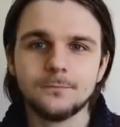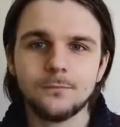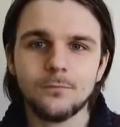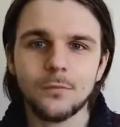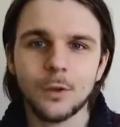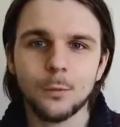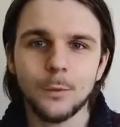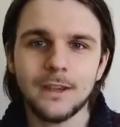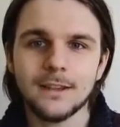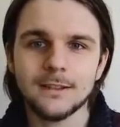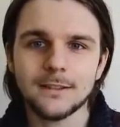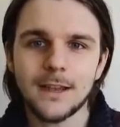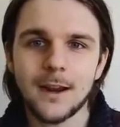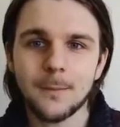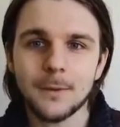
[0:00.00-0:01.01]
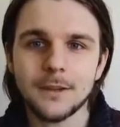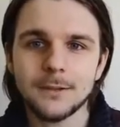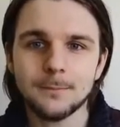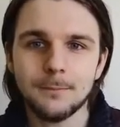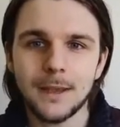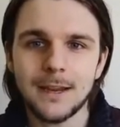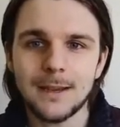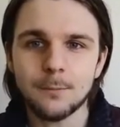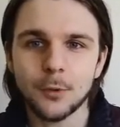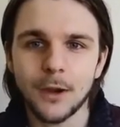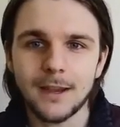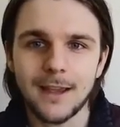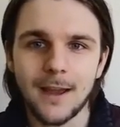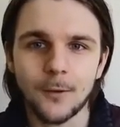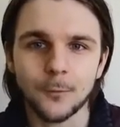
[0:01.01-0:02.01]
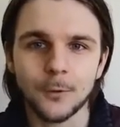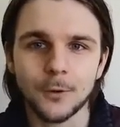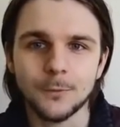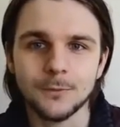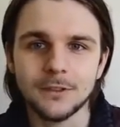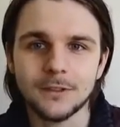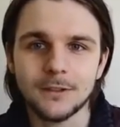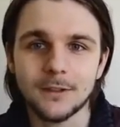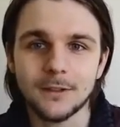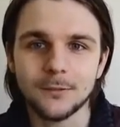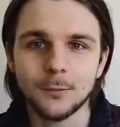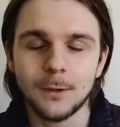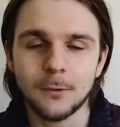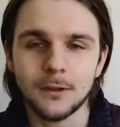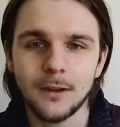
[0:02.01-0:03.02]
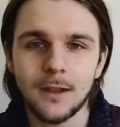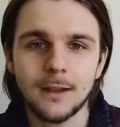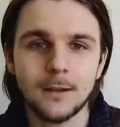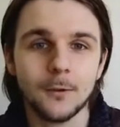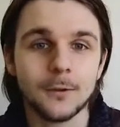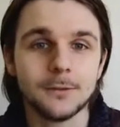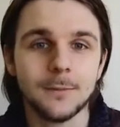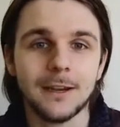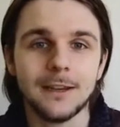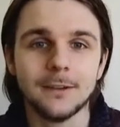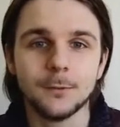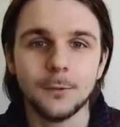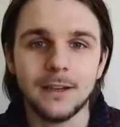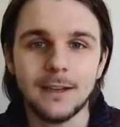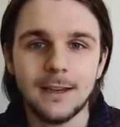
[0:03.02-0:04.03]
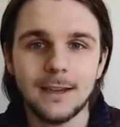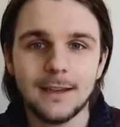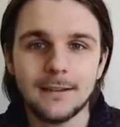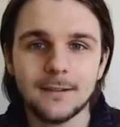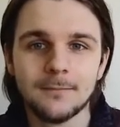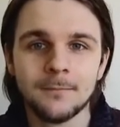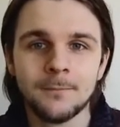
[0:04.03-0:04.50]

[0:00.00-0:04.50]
we can set up as many breakout rooms as we would like, or as many as we need.